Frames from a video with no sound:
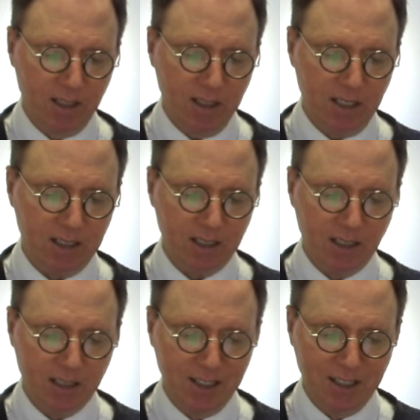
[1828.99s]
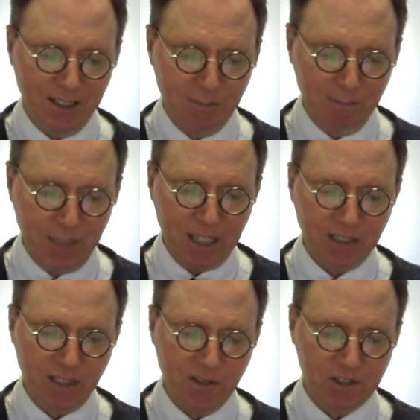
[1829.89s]
Yet the
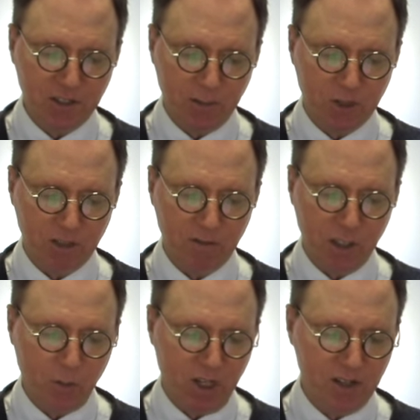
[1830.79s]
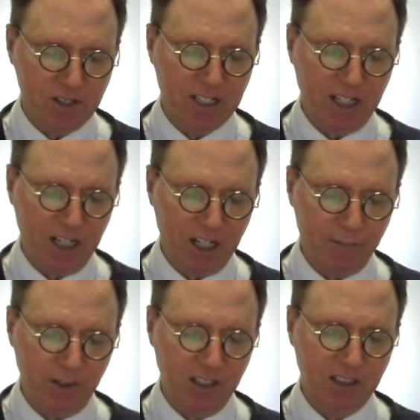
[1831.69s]
meat of Scripture requires
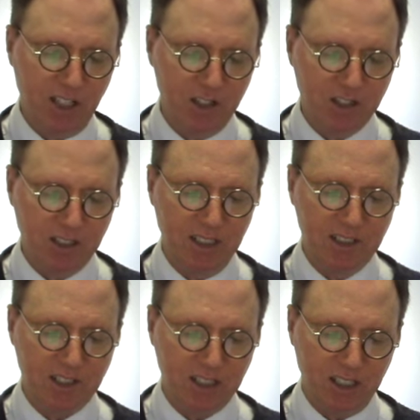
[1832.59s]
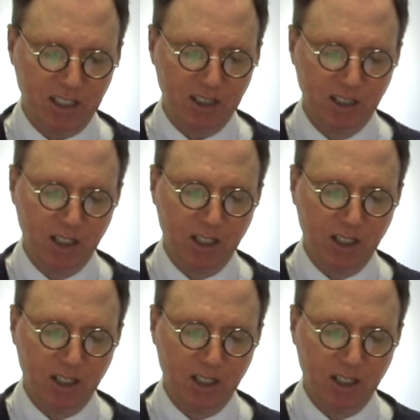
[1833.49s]
careful attention and study